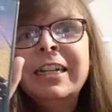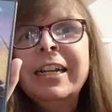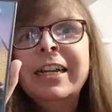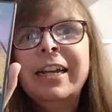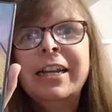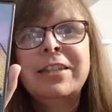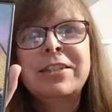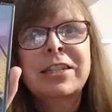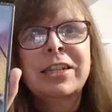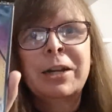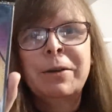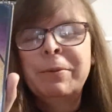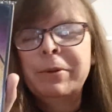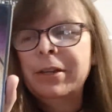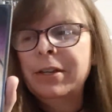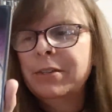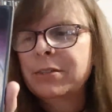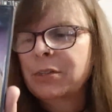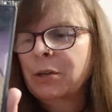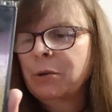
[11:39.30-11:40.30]
It's going to
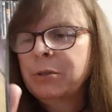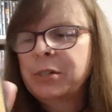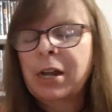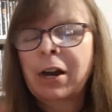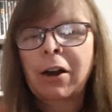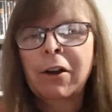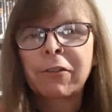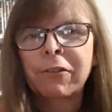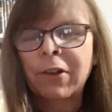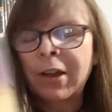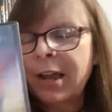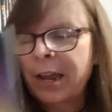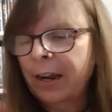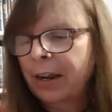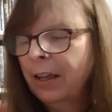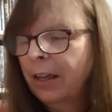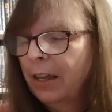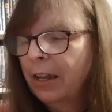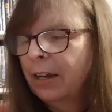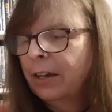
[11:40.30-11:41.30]
be so terrifying.
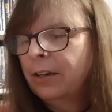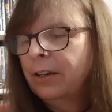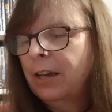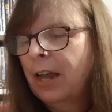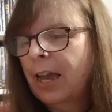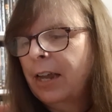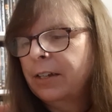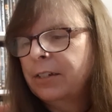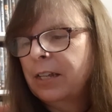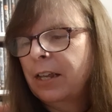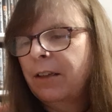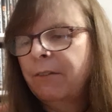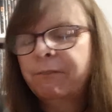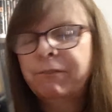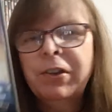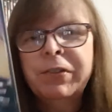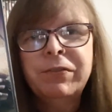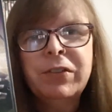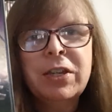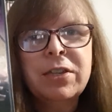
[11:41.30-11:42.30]

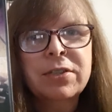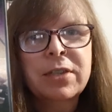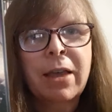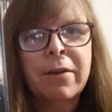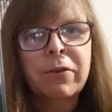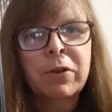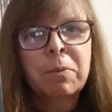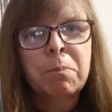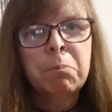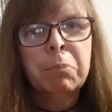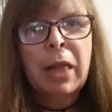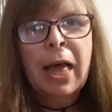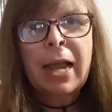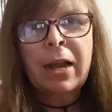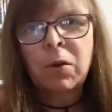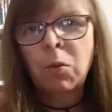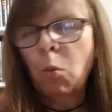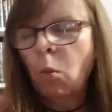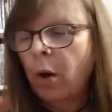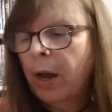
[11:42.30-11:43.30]
1957, black
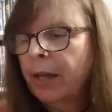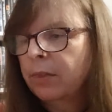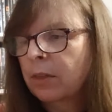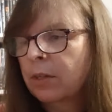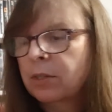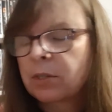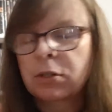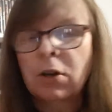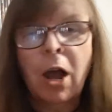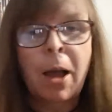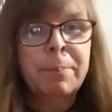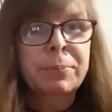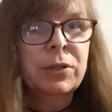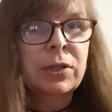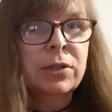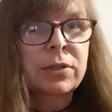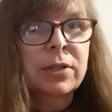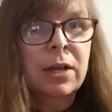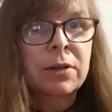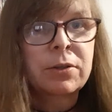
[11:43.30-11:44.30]
and white. The
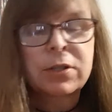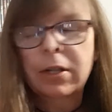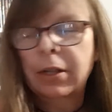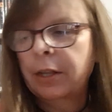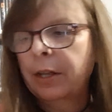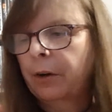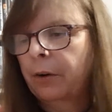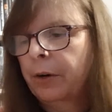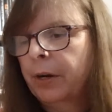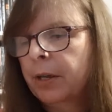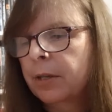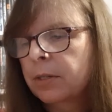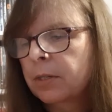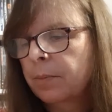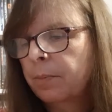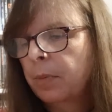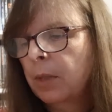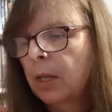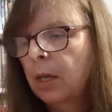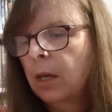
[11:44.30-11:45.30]
synopsis sounds
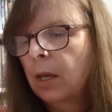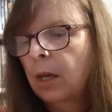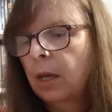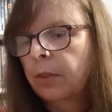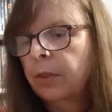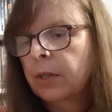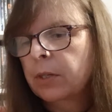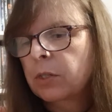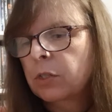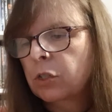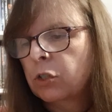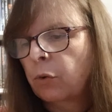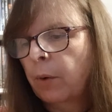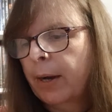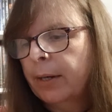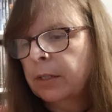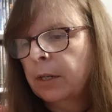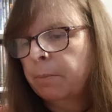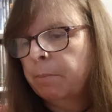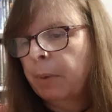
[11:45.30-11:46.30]
hilarious. This is
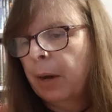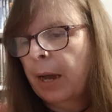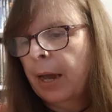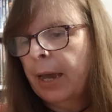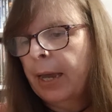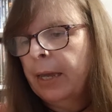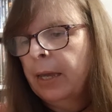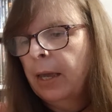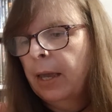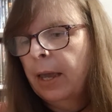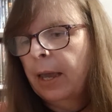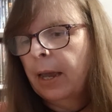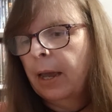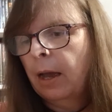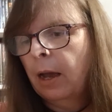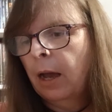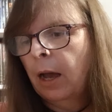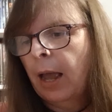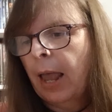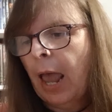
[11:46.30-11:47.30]
directed by
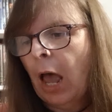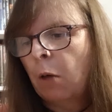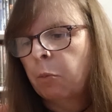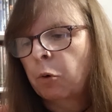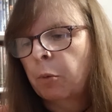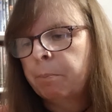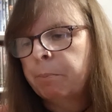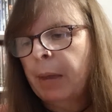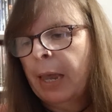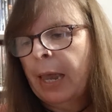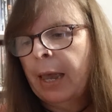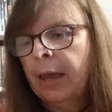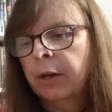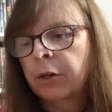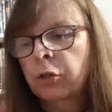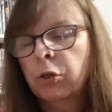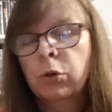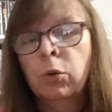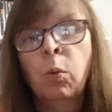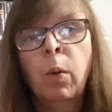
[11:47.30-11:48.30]
Albert
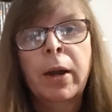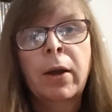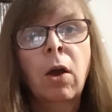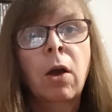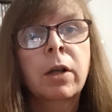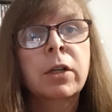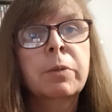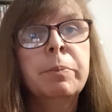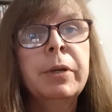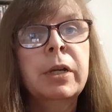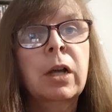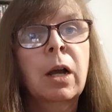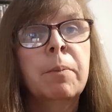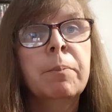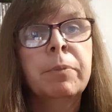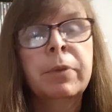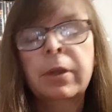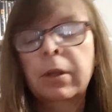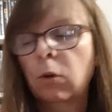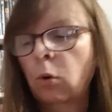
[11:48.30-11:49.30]
Band, who went on to
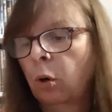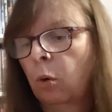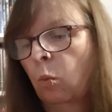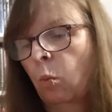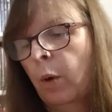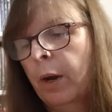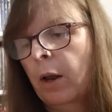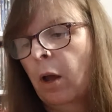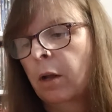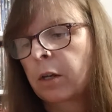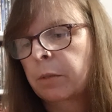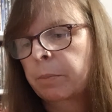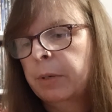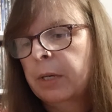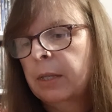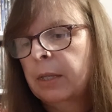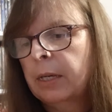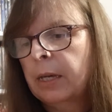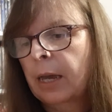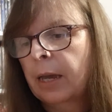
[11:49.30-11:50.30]

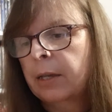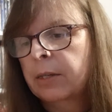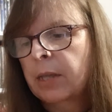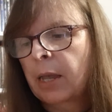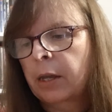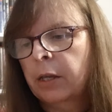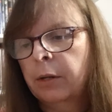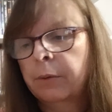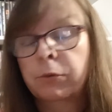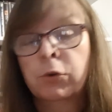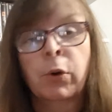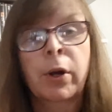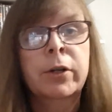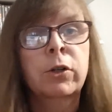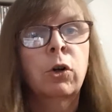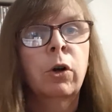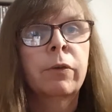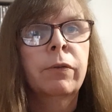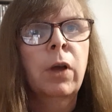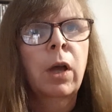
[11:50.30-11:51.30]
be the executive
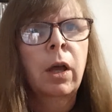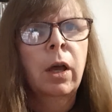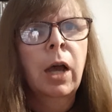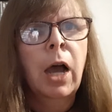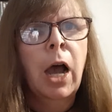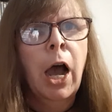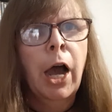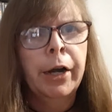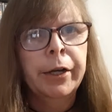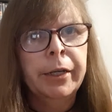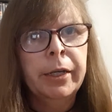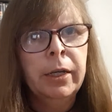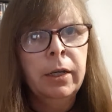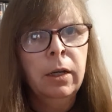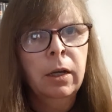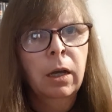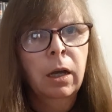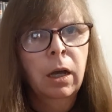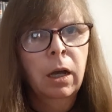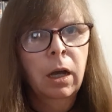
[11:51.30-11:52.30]
director of Honey,
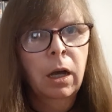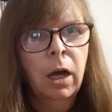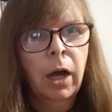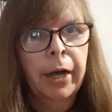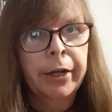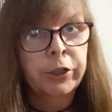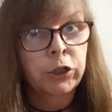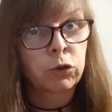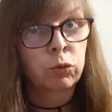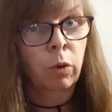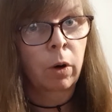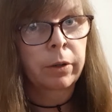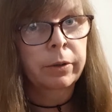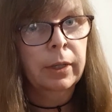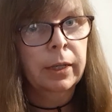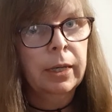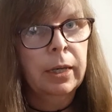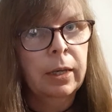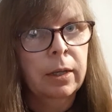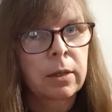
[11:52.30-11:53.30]
I Shrunk the
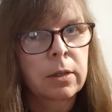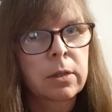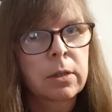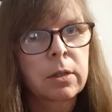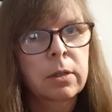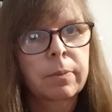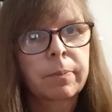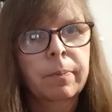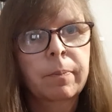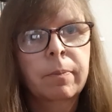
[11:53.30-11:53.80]
Kids,